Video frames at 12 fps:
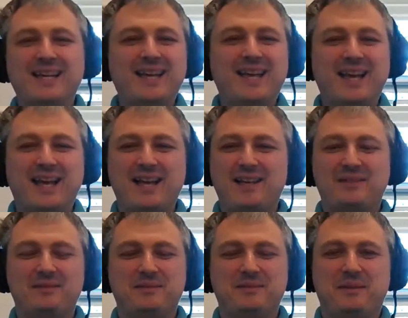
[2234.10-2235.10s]

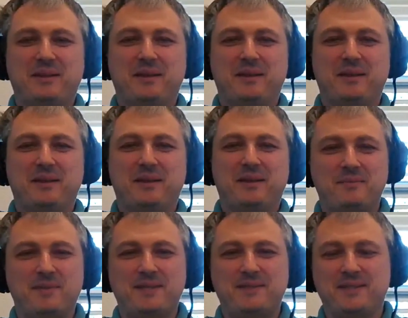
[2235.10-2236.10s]
So
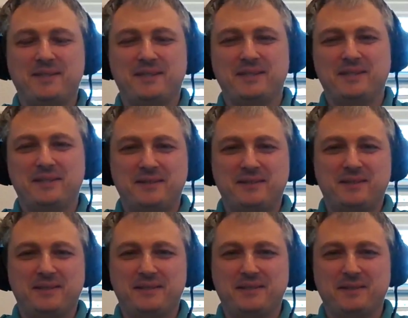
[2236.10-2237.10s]
automation is,
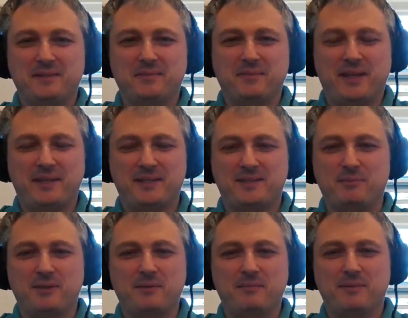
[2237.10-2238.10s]
I guess, the
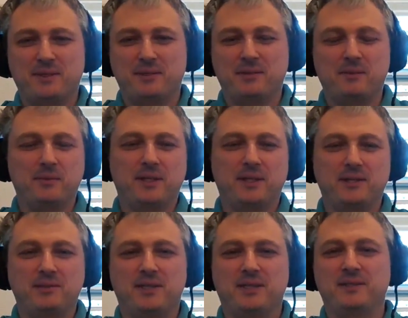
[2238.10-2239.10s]
bread and butter of what I
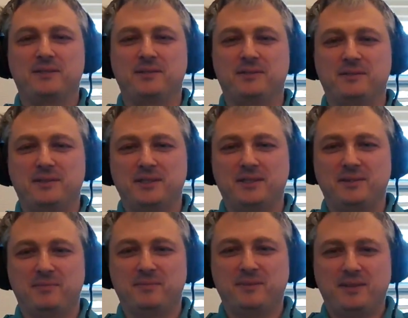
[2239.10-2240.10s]
try and do.
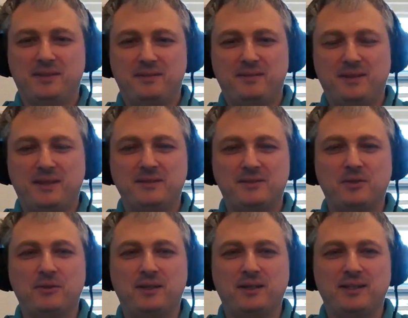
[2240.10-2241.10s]
As
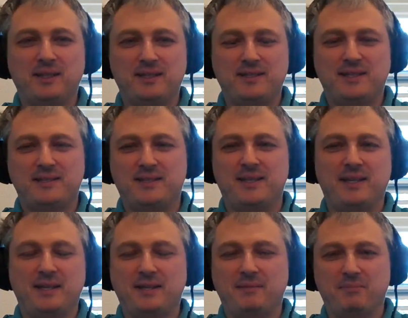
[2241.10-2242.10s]
jokingly as I
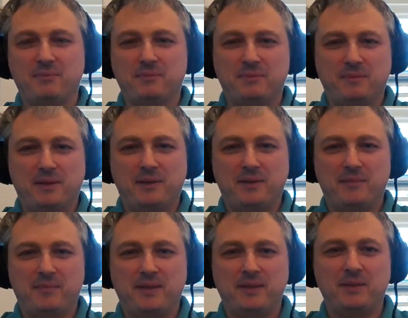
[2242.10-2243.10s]
say, a
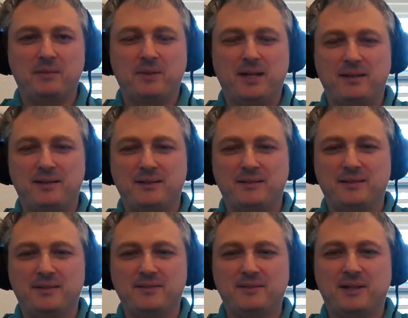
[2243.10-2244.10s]
little while into
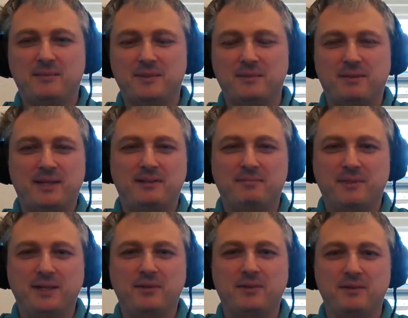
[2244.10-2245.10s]
this job, is my
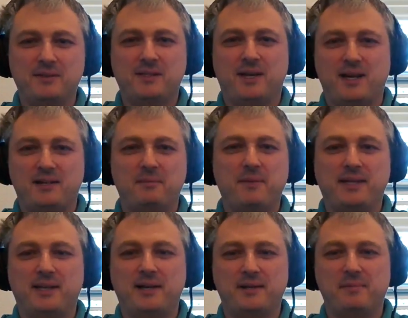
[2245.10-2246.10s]
goal is to automate
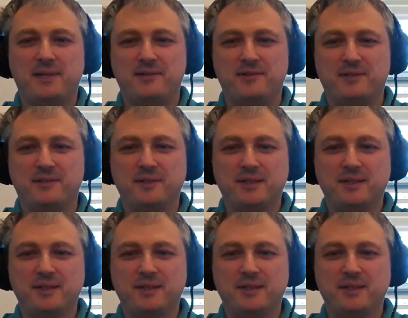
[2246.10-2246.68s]
automation.